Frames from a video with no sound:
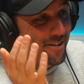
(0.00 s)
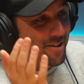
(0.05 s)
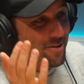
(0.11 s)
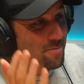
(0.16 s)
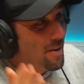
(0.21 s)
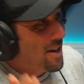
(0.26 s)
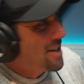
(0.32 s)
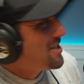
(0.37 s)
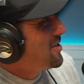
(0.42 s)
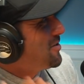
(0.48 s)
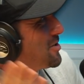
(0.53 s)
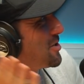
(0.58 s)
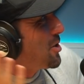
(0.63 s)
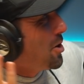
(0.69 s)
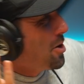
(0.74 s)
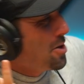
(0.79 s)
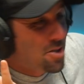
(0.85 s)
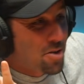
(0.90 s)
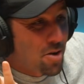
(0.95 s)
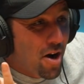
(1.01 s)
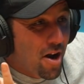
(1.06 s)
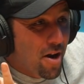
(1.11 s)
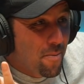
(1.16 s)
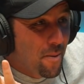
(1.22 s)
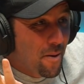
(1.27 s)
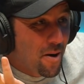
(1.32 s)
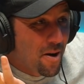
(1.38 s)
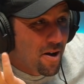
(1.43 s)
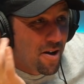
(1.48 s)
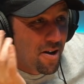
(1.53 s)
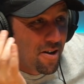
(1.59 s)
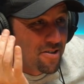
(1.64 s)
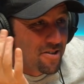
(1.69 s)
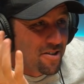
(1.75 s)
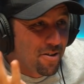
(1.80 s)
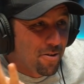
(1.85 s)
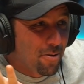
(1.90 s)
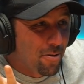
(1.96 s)
There's massive
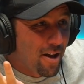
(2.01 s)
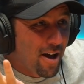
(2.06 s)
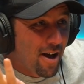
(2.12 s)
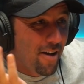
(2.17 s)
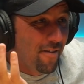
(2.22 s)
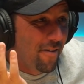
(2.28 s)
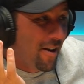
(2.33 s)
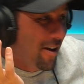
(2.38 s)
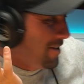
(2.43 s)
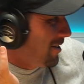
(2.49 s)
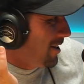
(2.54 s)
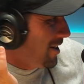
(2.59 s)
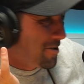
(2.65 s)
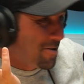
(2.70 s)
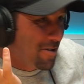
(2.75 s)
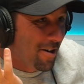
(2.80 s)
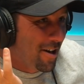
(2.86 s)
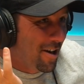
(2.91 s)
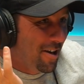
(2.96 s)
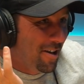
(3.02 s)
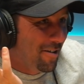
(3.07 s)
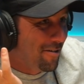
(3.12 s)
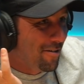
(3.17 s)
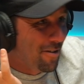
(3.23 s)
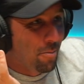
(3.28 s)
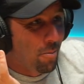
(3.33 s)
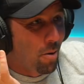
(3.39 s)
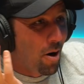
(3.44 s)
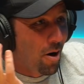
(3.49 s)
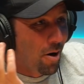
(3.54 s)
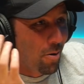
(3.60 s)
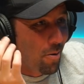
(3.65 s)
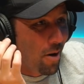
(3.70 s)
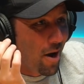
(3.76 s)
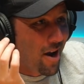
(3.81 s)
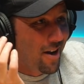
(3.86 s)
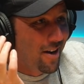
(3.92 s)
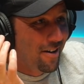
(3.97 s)
skyscrapers and yeah. all that, and then literally a mile
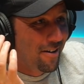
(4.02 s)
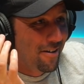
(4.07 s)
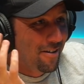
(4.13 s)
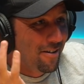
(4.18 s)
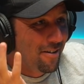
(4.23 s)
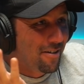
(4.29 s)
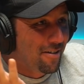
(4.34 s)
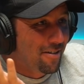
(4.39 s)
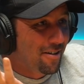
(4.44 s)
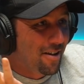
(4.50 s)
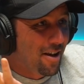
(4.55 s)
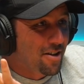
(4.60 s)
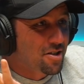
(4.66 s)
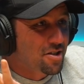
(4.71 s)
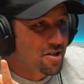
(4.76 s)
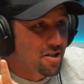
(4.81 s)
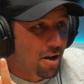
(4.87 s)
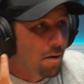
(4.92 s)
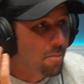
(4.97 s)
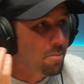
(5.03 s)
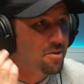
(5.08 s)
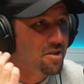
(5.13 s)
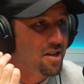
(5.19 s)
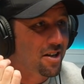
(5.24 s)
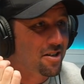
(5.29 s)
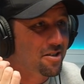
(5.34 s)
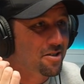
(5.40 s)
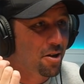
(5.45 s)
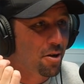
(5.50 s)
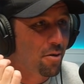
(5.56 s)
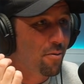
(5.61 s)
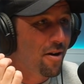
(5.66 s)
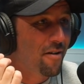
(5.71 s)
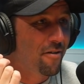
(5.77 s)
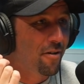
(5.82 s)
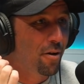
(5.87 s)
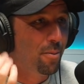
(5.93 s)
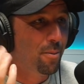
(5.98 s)
away, yeah, there's slums next to the
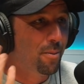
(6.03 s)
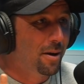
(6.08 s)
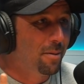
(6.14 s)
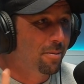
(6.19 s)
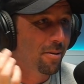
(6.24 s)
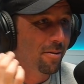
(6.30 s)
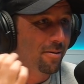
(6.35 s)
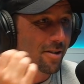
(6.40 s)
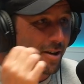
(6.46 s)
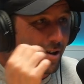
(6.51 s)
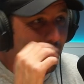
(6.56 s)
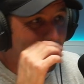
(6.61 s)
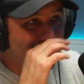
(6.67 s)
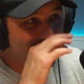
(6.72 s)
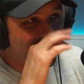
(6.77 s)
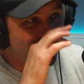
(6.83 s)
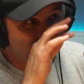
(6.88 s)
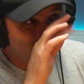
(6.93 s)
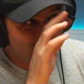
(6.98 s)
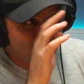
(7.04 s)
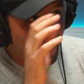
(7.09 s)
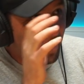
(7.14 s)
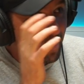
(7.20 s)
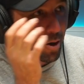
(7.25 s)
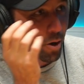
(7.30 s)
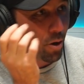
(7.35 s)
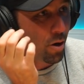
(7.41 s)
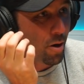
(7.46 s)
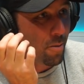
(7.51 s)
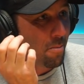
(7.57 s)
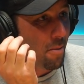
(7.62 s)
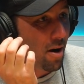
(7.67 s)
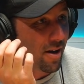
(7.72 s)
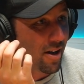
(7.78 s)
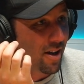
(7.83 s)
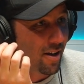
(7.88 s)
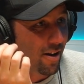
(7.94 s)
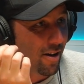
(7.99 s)
river. And people, yeah, you know, I know. We've got no
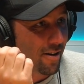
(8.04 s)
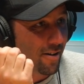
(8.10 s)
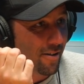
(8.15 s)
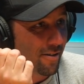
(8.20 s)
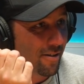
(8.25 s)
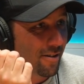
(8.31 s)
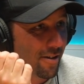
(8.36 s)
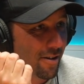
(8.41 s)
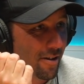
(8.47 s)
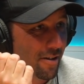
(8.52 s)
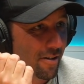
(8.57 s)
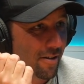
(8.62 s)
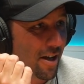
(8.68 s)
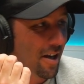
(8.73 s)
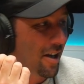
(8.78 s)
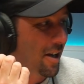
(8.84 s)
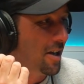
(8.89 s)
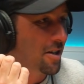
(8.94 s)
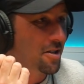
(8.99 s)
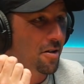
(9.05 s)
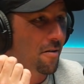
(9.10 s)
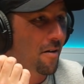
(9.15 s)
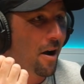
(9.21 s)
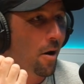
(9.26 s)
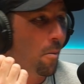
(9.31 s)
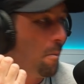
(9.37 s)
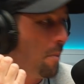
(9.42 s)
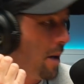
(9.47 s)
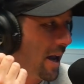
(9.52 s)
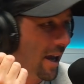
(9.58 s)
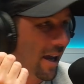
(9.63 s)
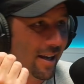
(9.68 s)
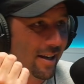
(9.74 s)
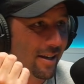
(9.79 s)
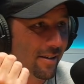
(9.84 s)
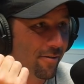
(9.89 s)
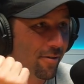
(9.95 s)
money. Like, I know. Their kids are out begging.